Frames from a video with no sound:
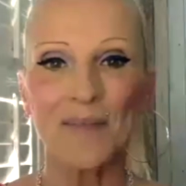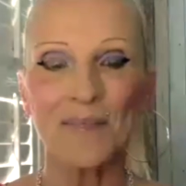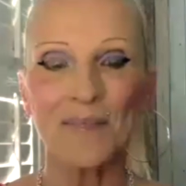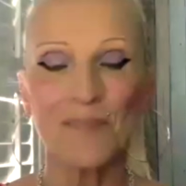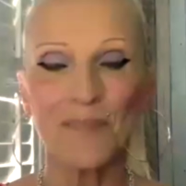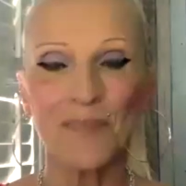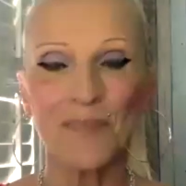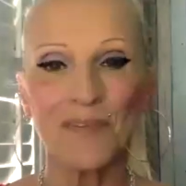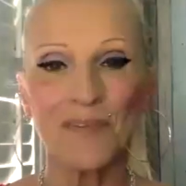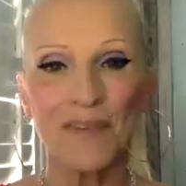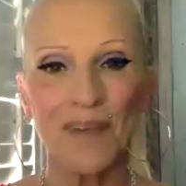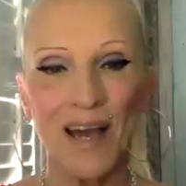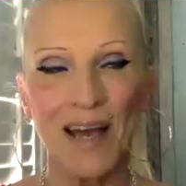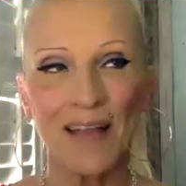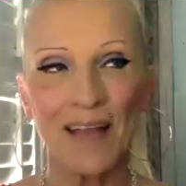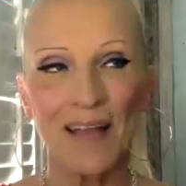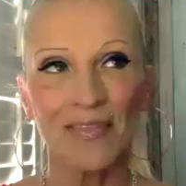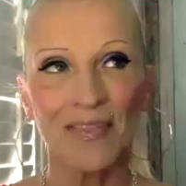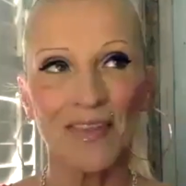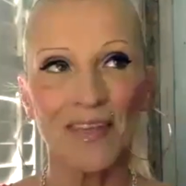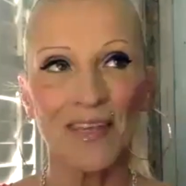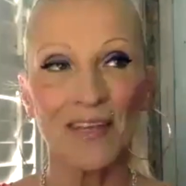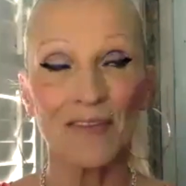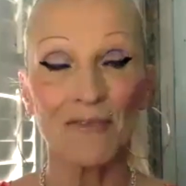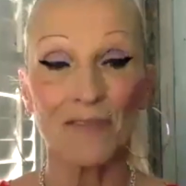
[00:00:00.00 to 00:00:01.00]
We've had
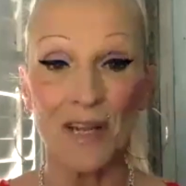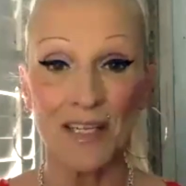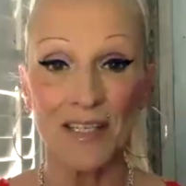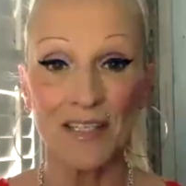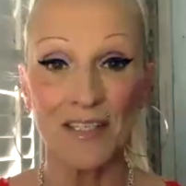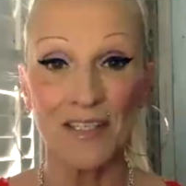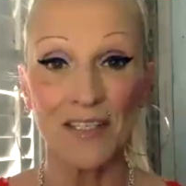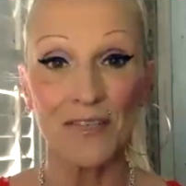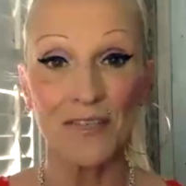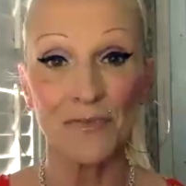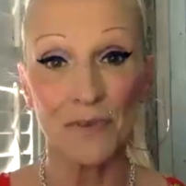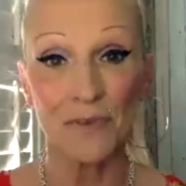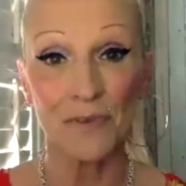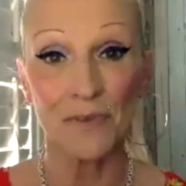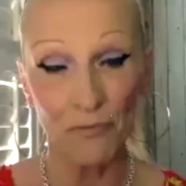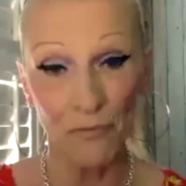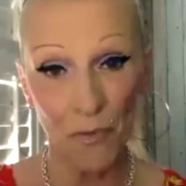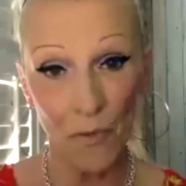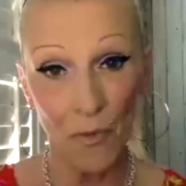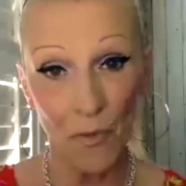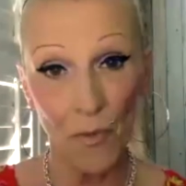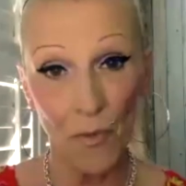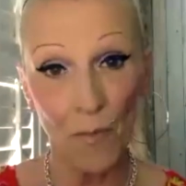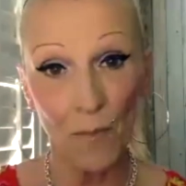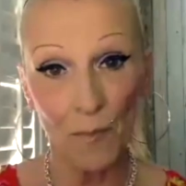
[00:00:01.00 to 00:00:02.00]
the Renters
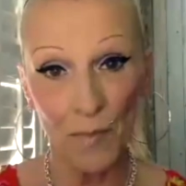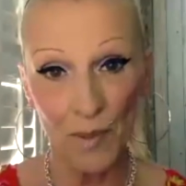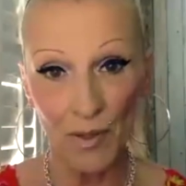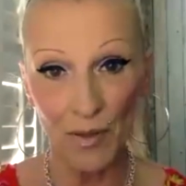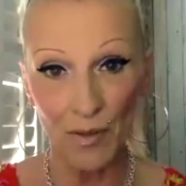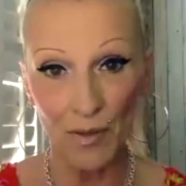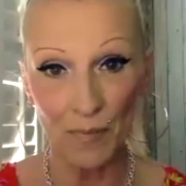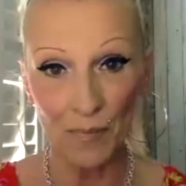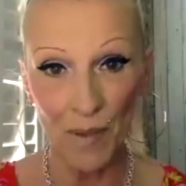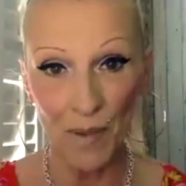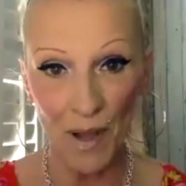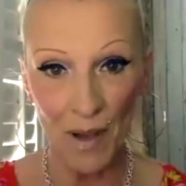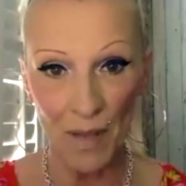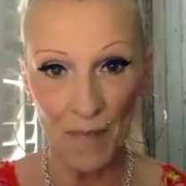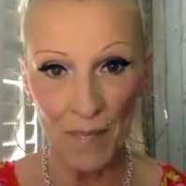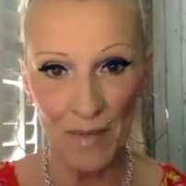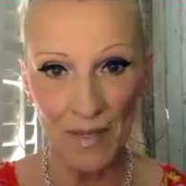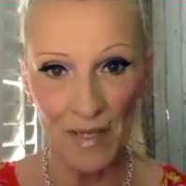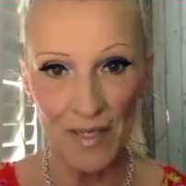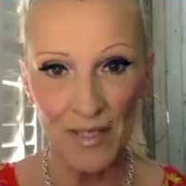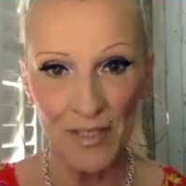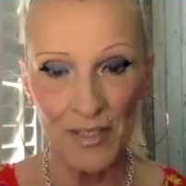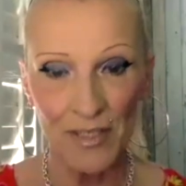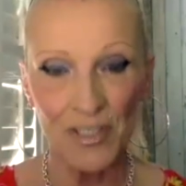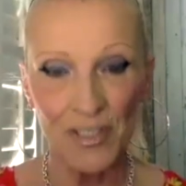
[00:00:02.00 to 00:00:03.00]
Reform Bill
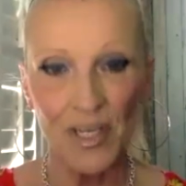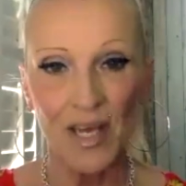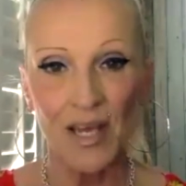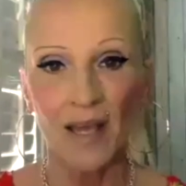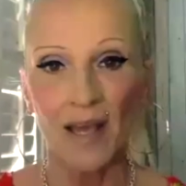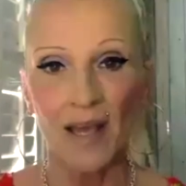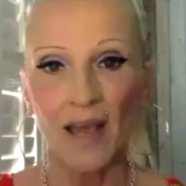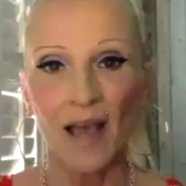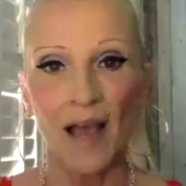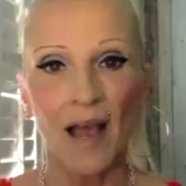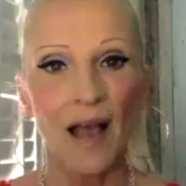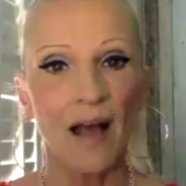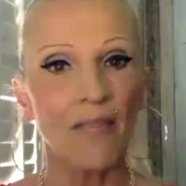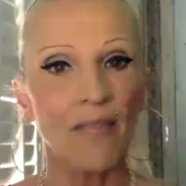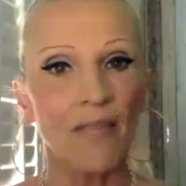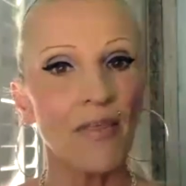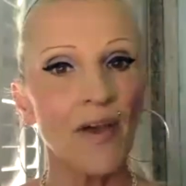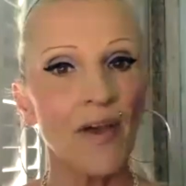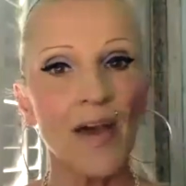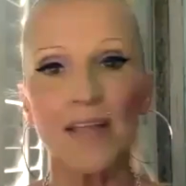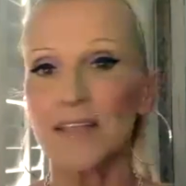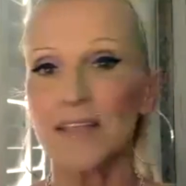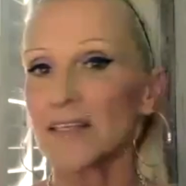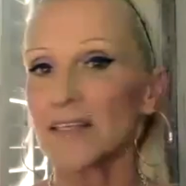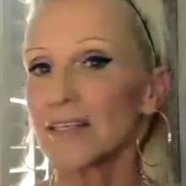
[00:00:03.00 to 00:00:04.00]
published, and
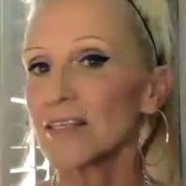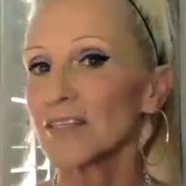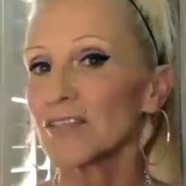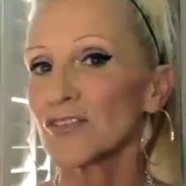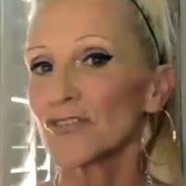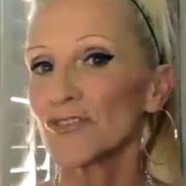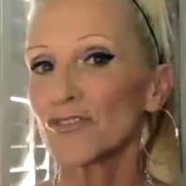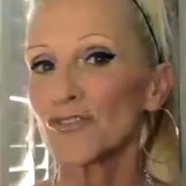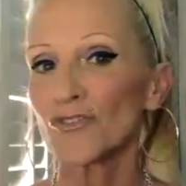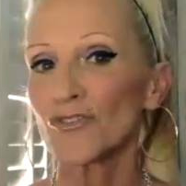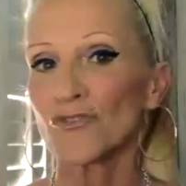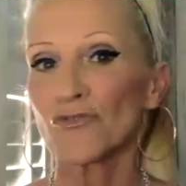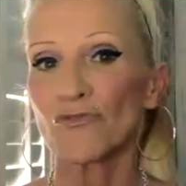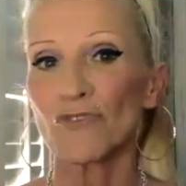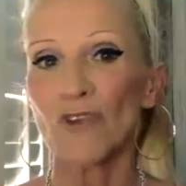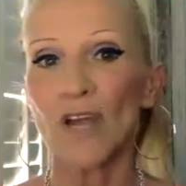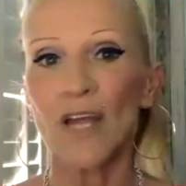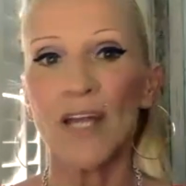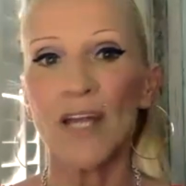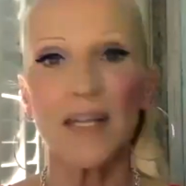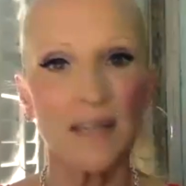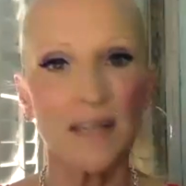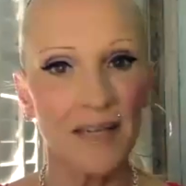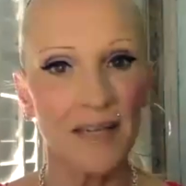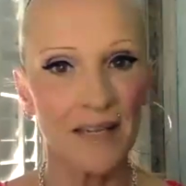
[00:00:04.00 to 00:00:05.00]
that is
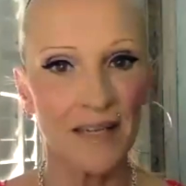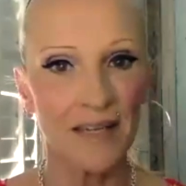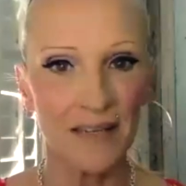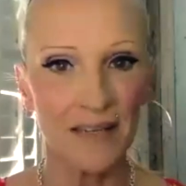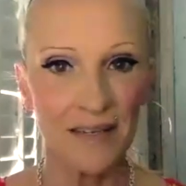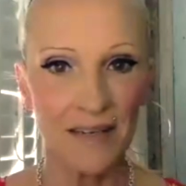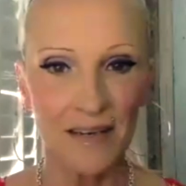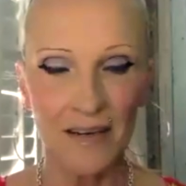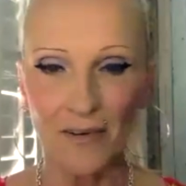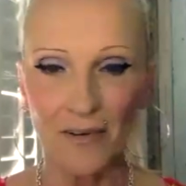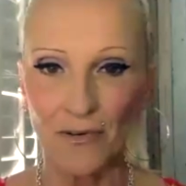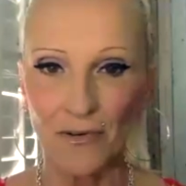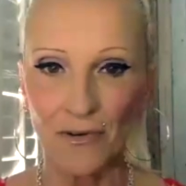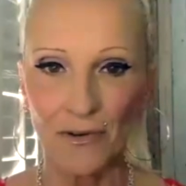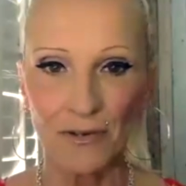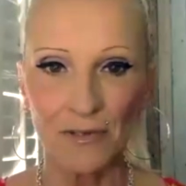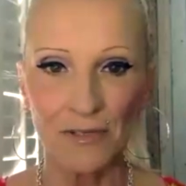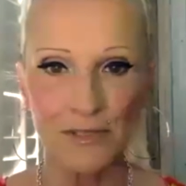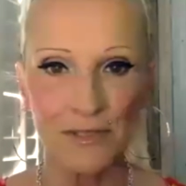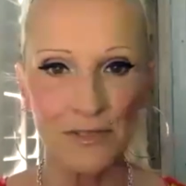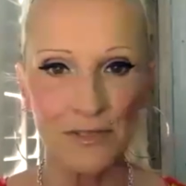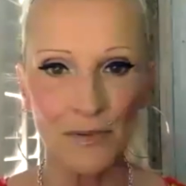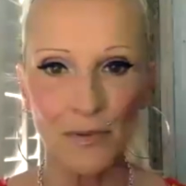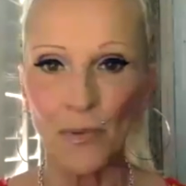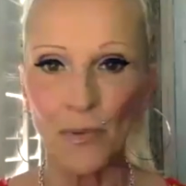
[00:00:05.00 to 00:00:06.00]
trending
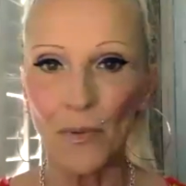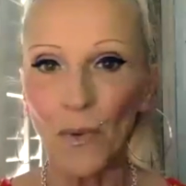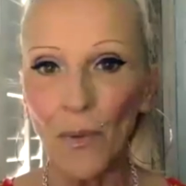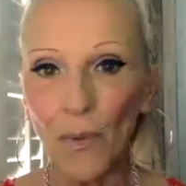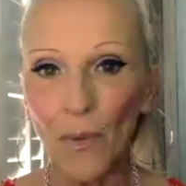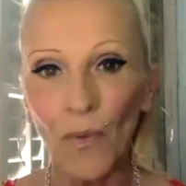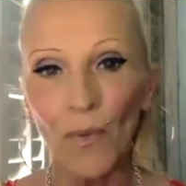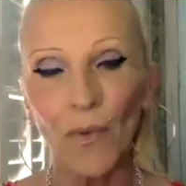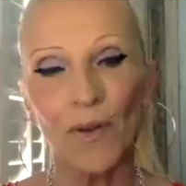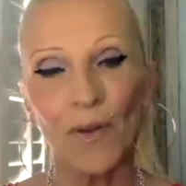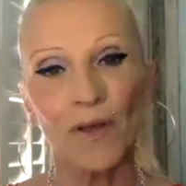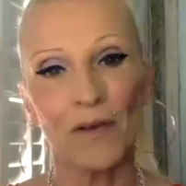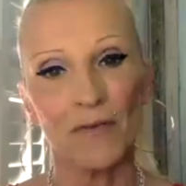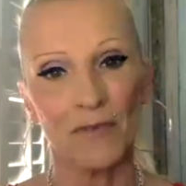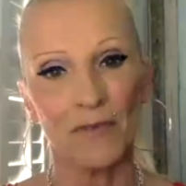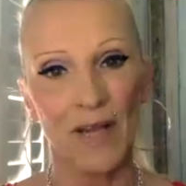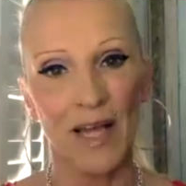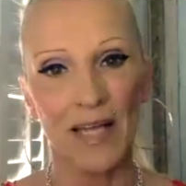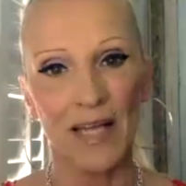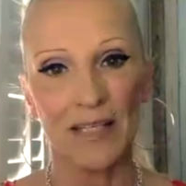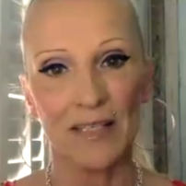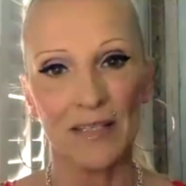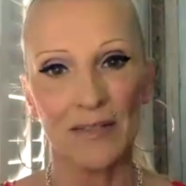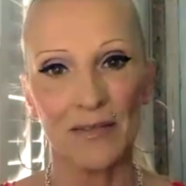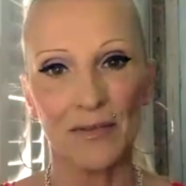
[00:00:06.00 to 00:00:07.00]
across all of
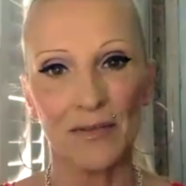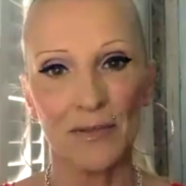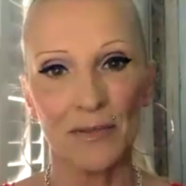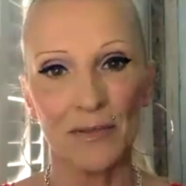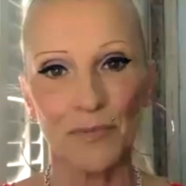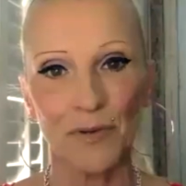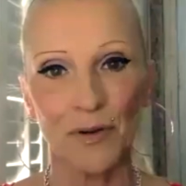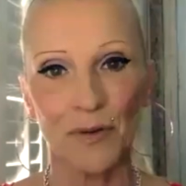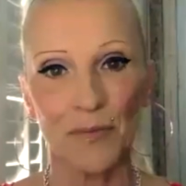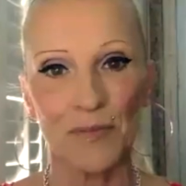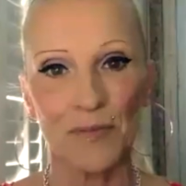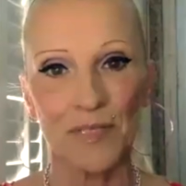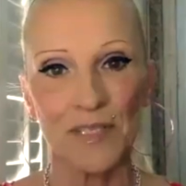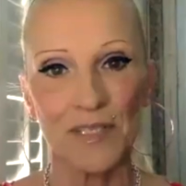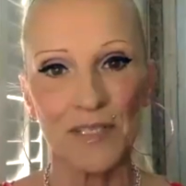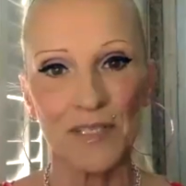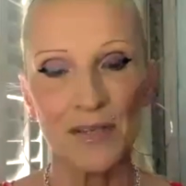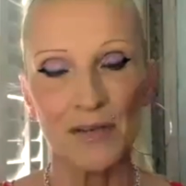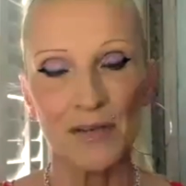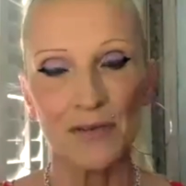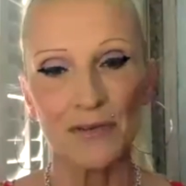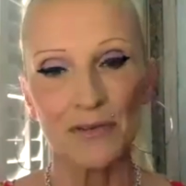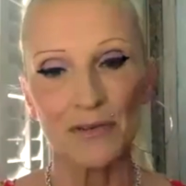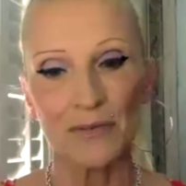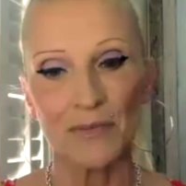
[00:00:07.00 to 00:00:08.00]
landlord and property
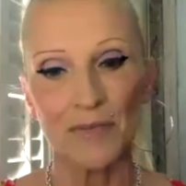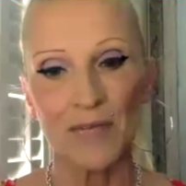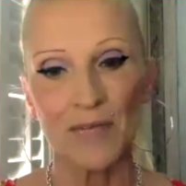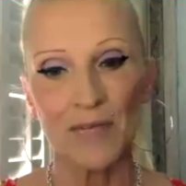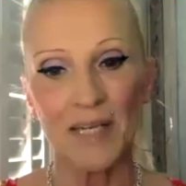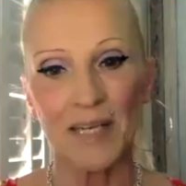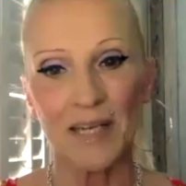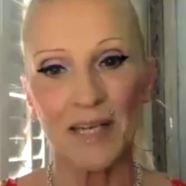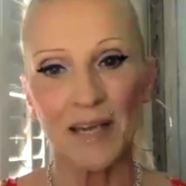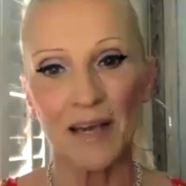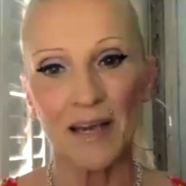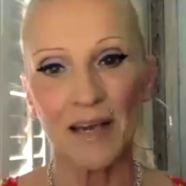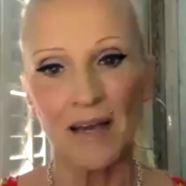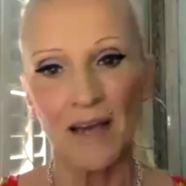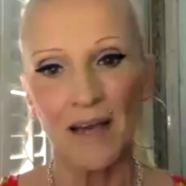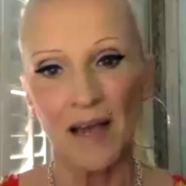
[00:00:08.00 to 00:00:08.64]
social media.